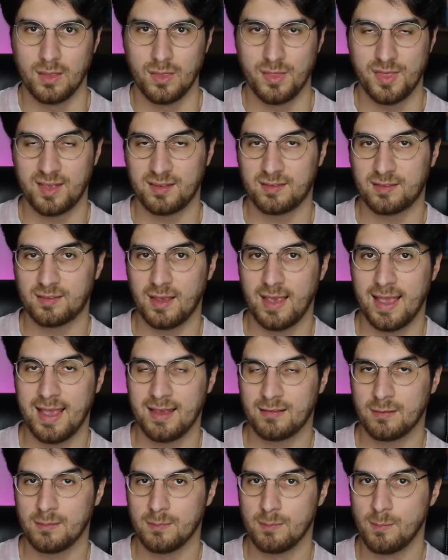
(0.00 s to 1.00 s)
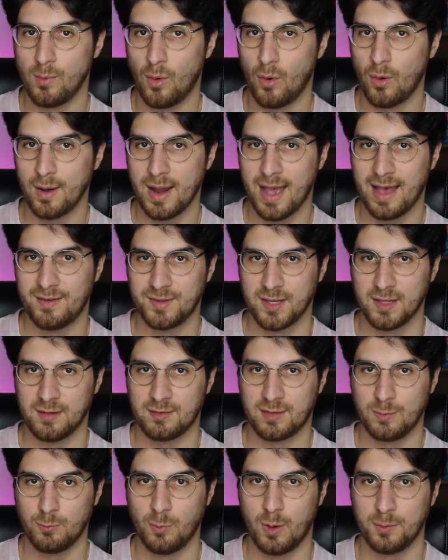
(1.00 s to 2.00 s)
This isn't more evidence
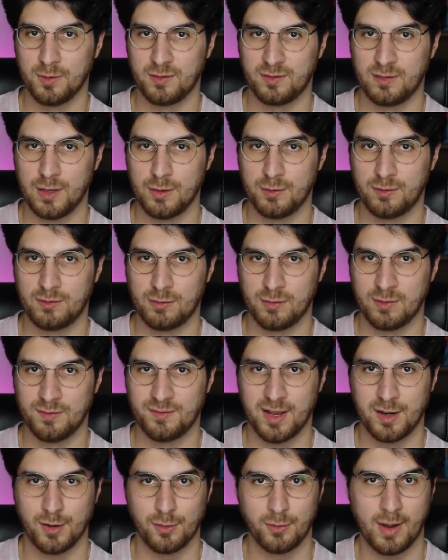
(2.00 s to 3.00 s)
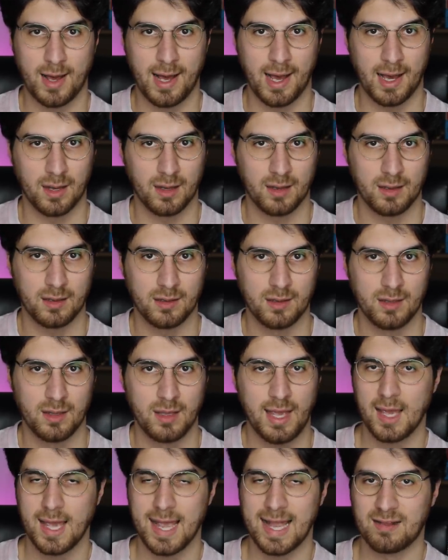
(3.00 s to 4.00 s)
than what was used to invade Iraq.
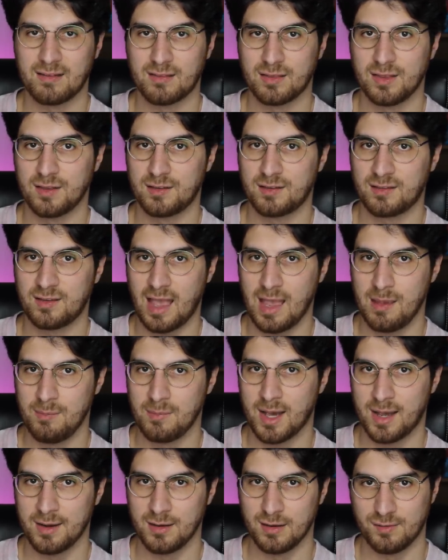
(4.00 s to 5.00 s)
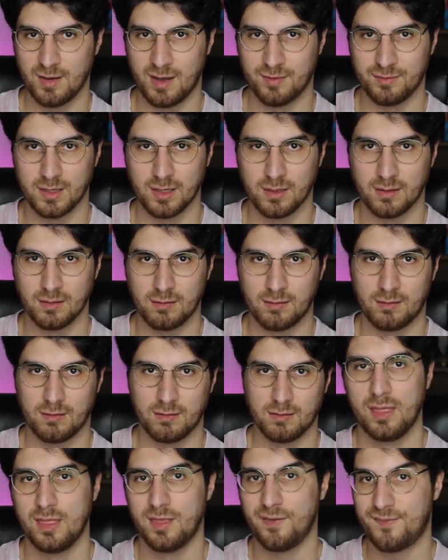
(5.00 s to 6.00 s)
It's the same kind of evidence.
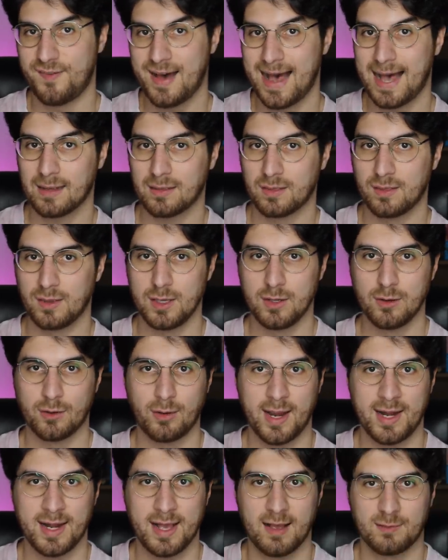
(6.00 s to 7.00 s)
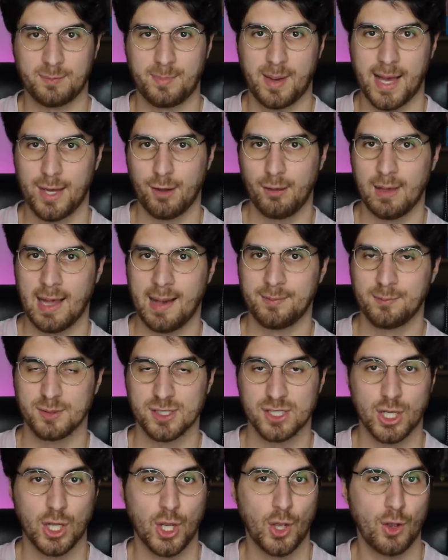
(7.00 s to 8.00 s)
The fact that Ukraine has biolabs
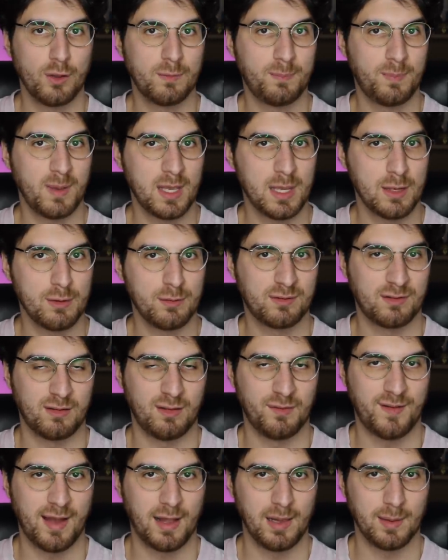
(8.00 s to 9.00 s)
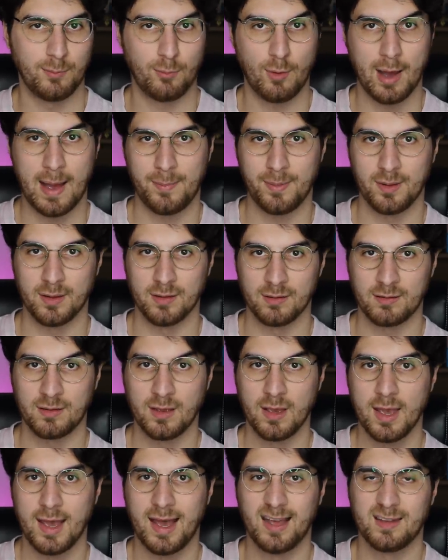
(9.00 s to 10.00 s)
which could be used to develop weapons
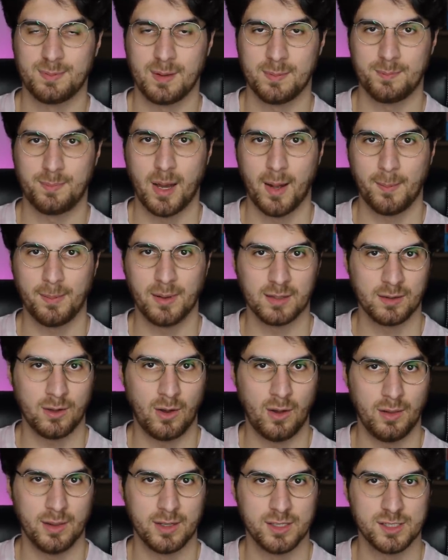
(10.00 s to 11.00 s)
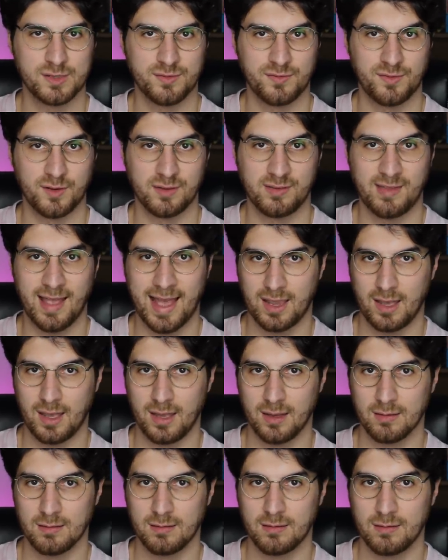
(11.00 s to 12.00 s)
has been public knowledge for
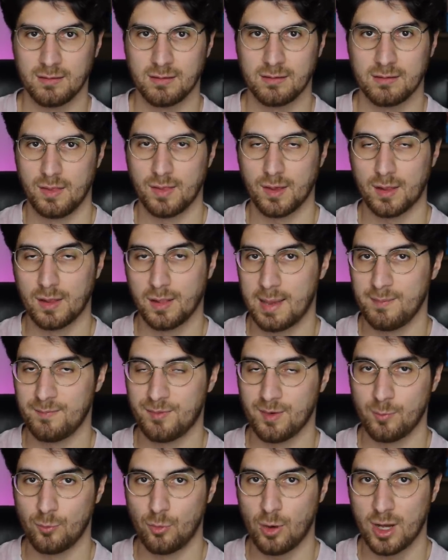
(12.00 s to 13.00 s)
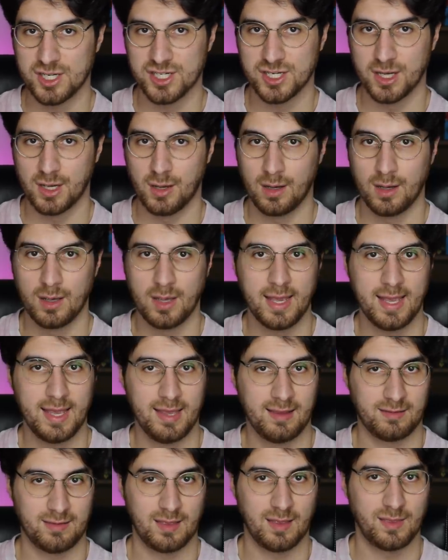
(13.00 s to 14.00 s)
decades. The claim from Russia
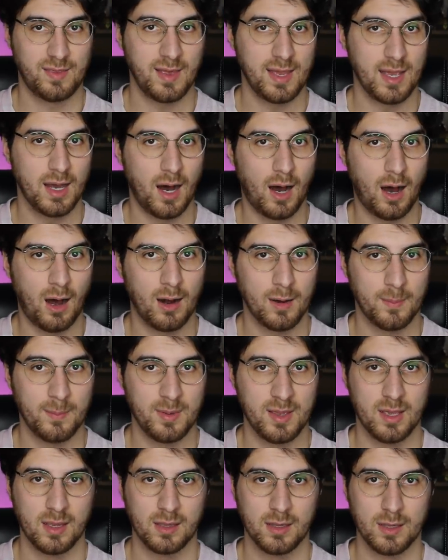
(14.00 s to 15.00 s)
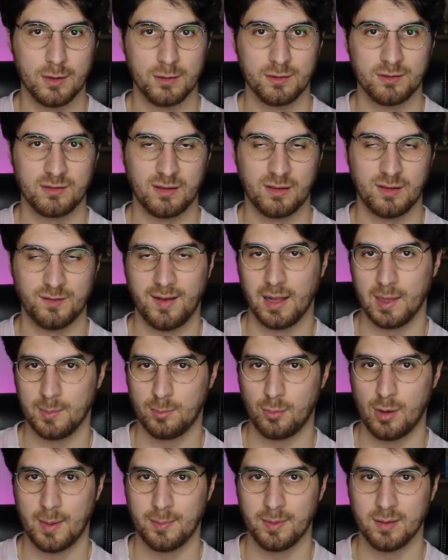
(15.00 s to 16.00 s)
is that they are being used to
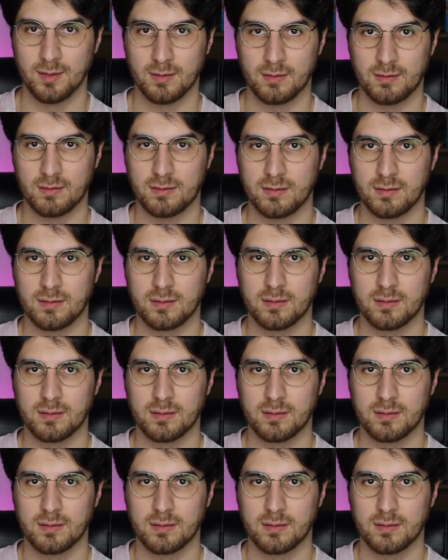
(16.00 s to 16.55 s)
develop weapons.